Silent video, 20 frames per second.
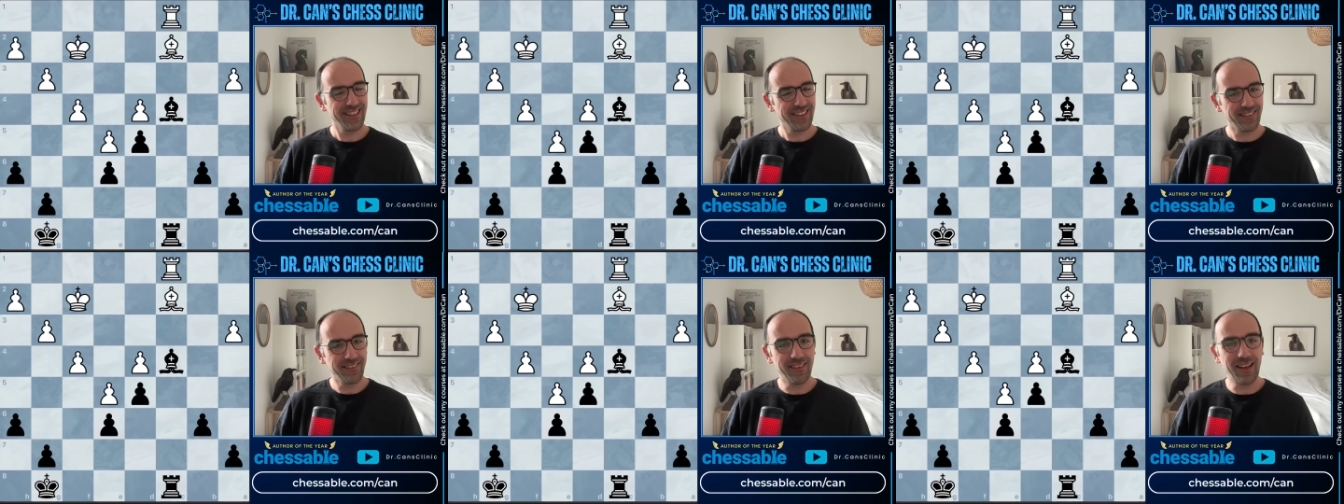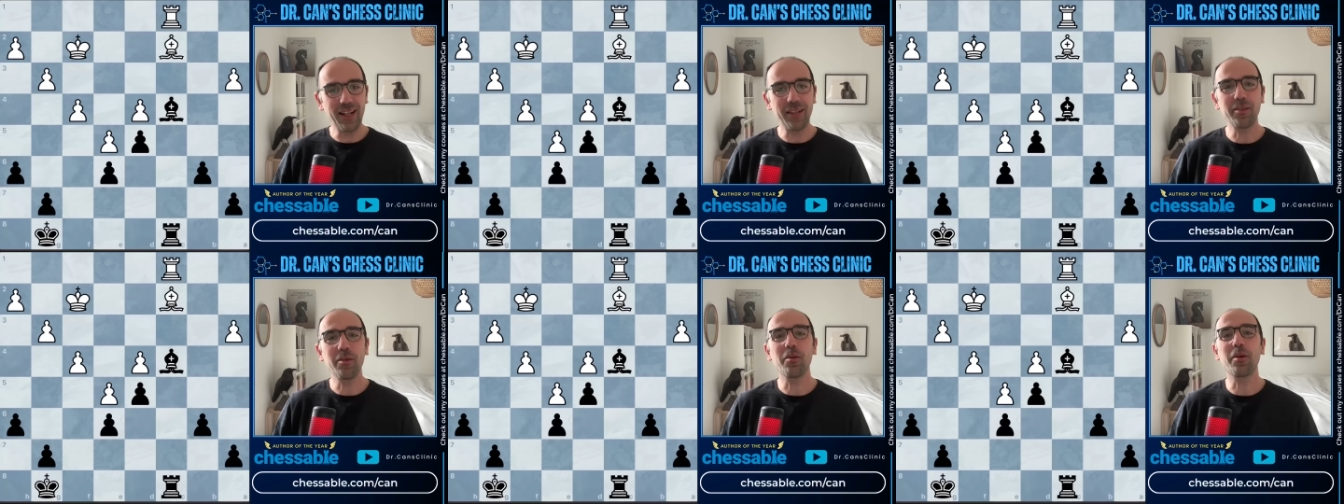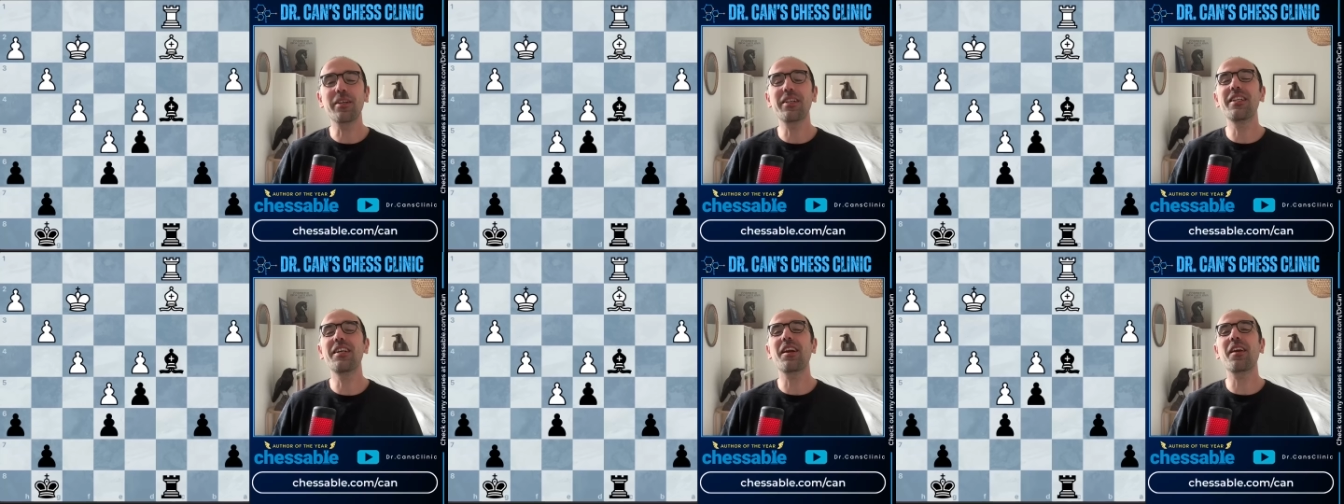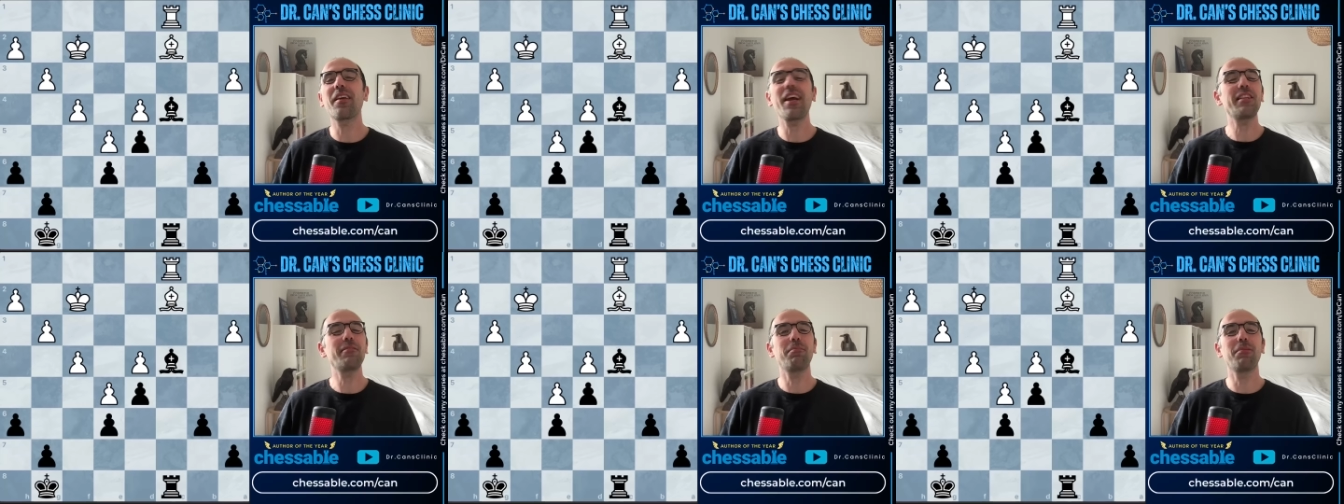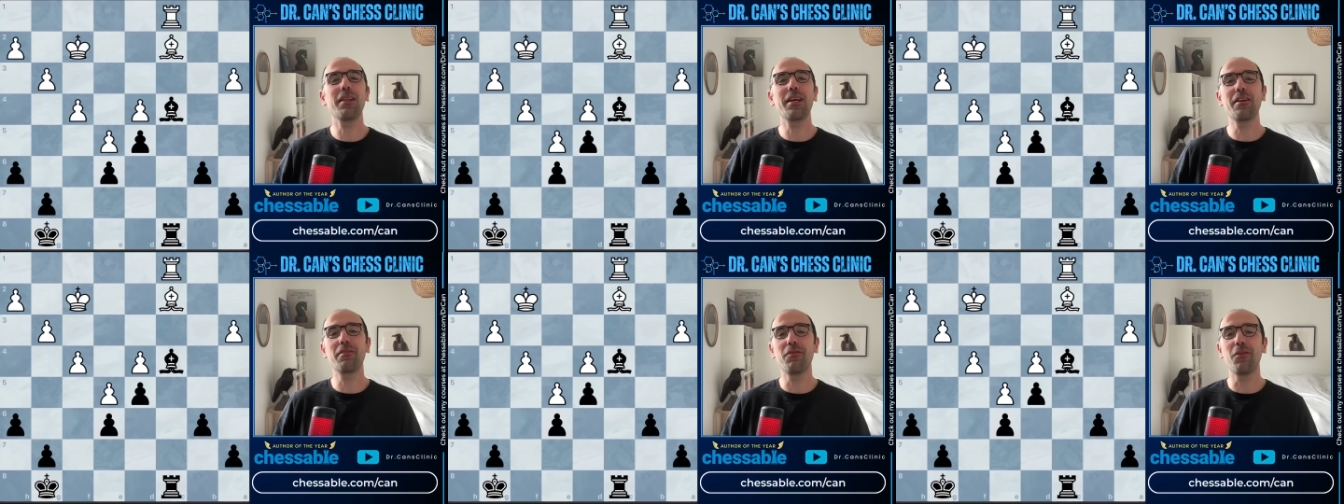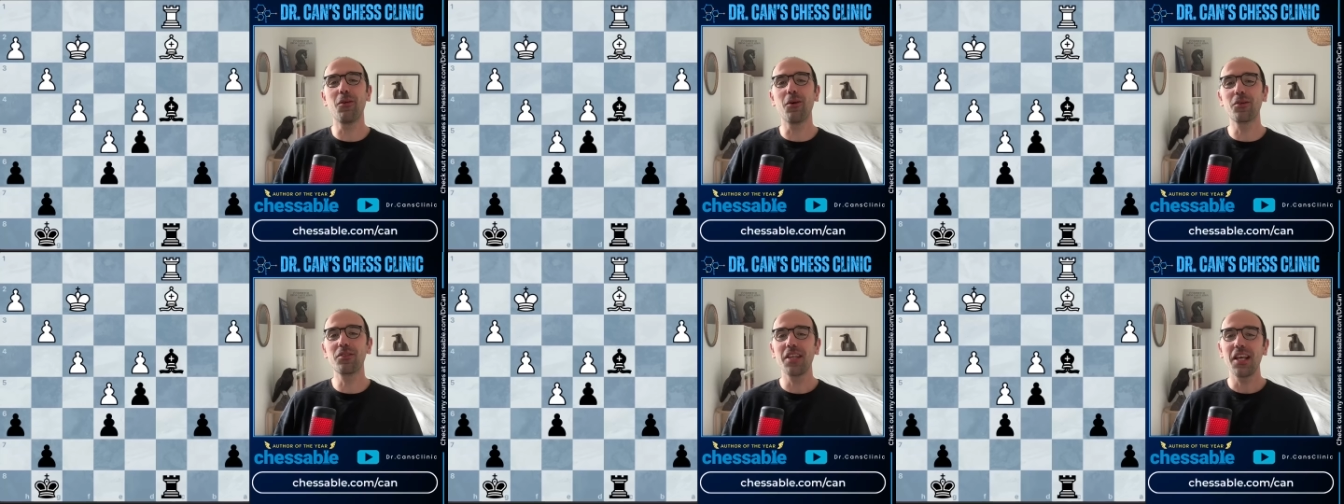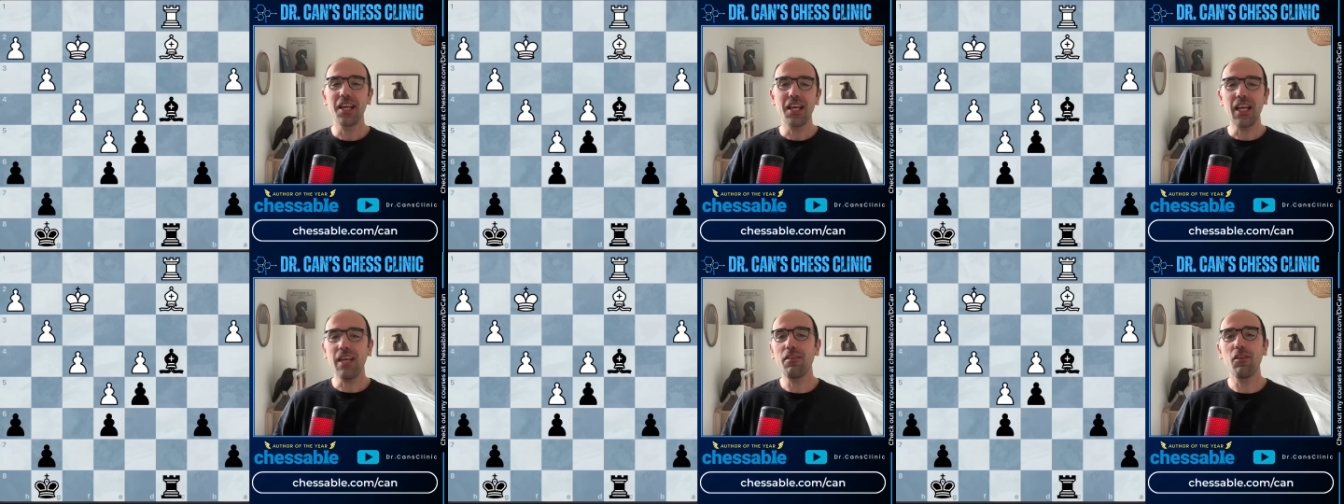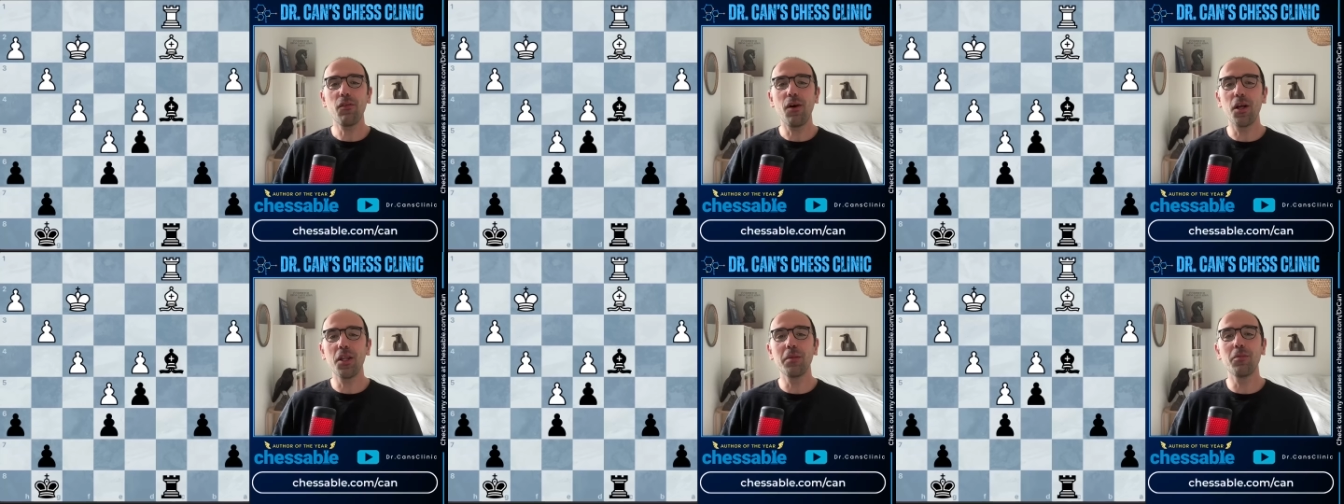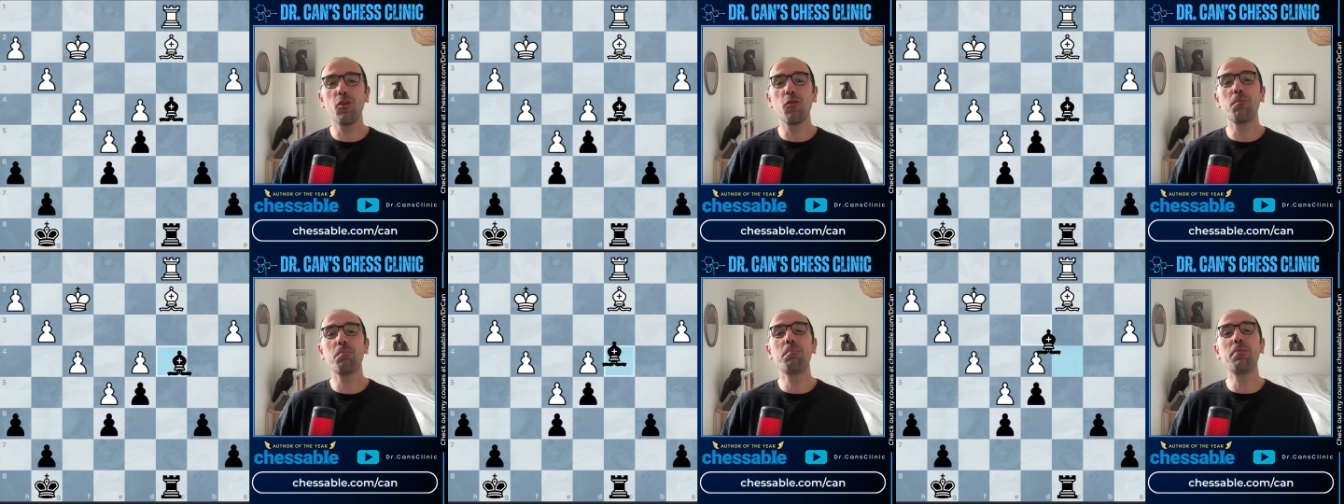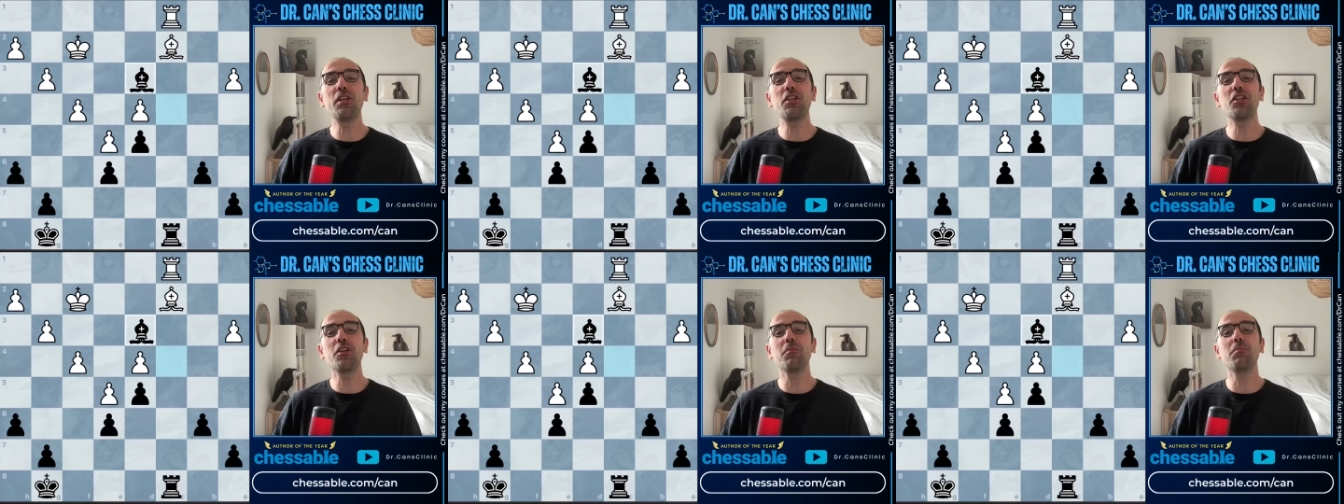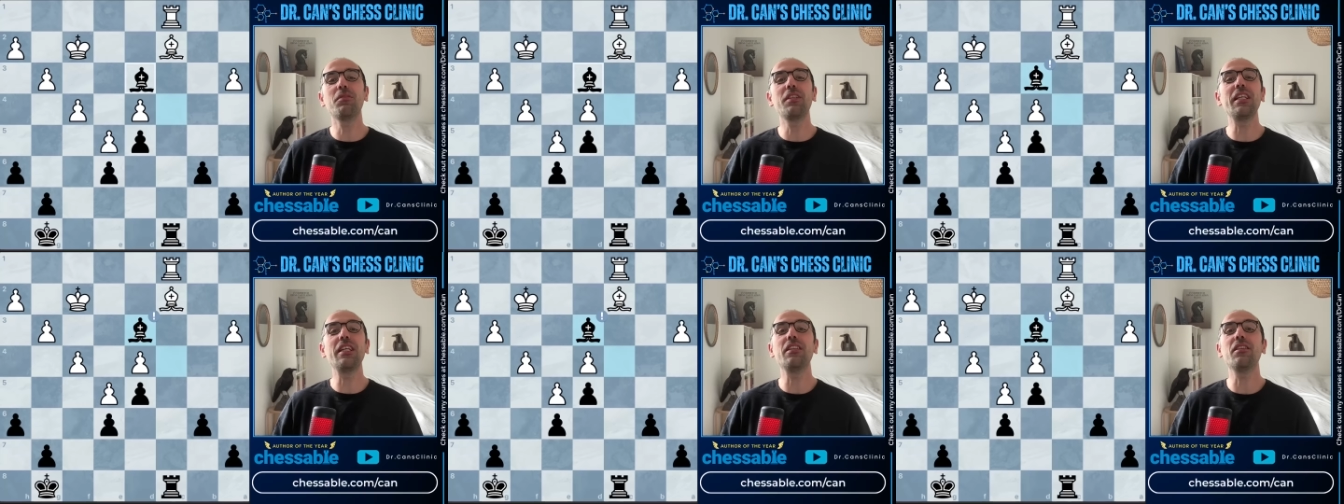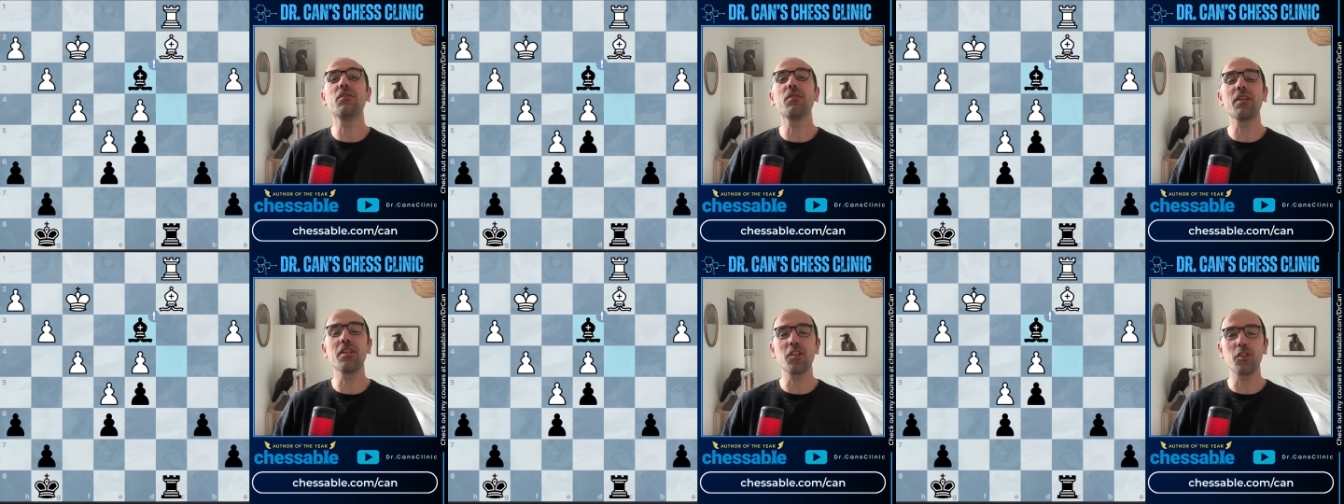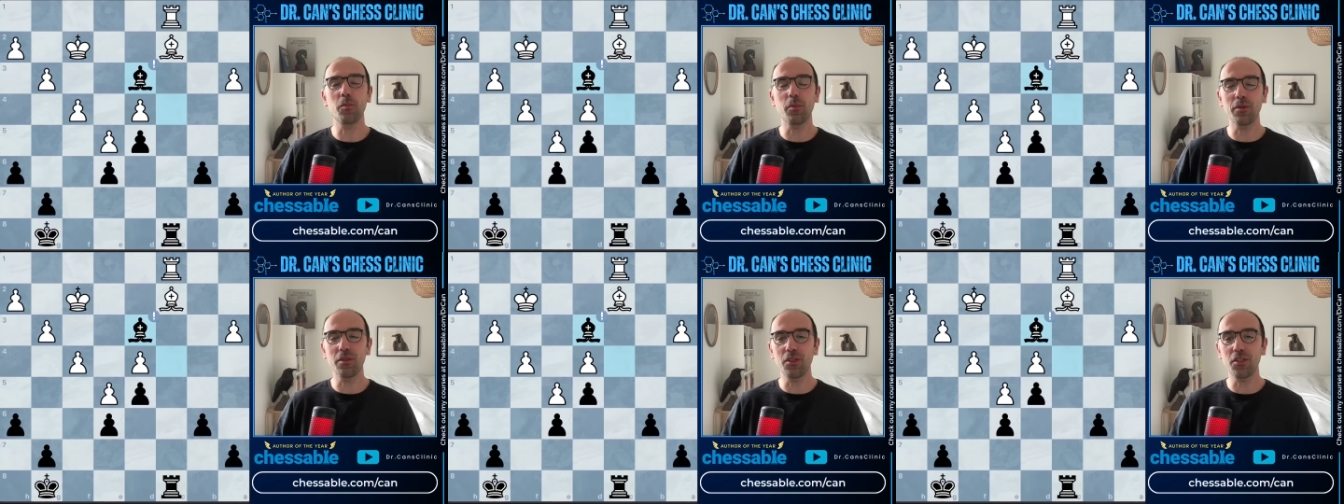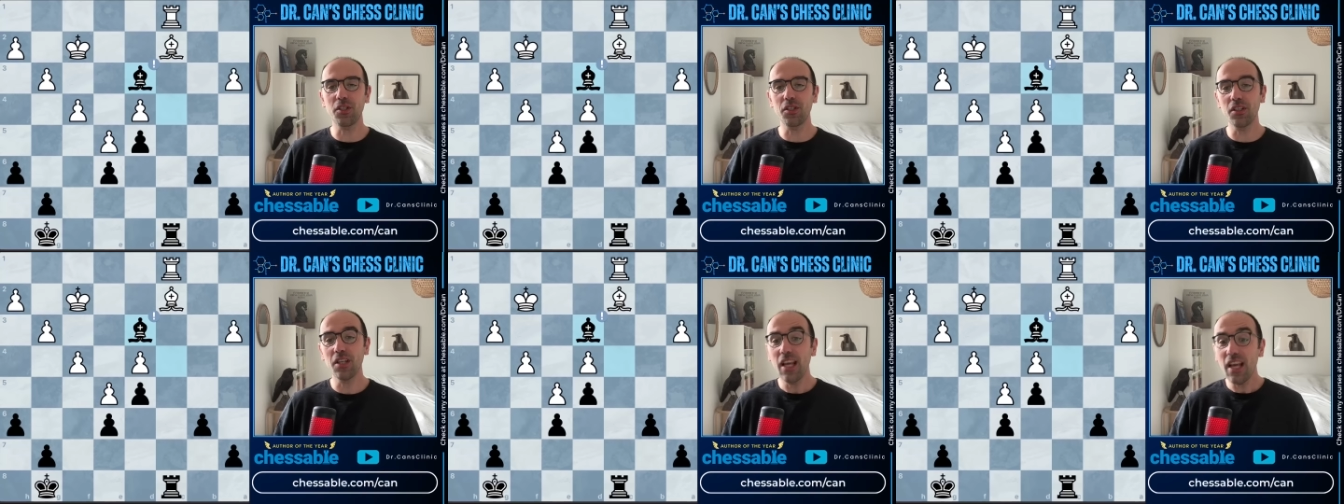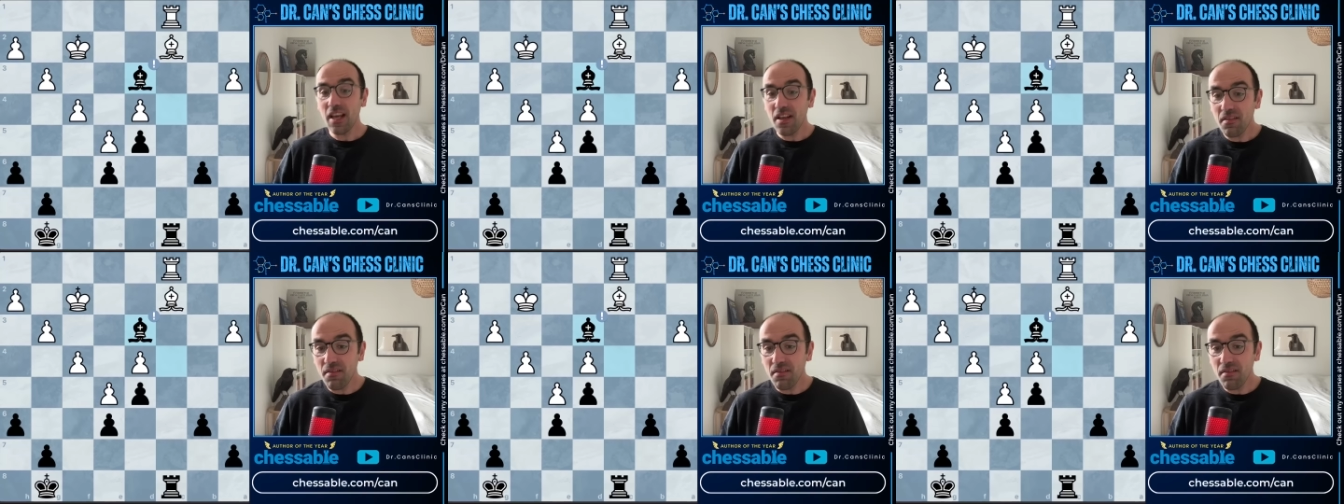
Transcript: Well, you're a great player, folks, if you want to move bishop d3 in this position.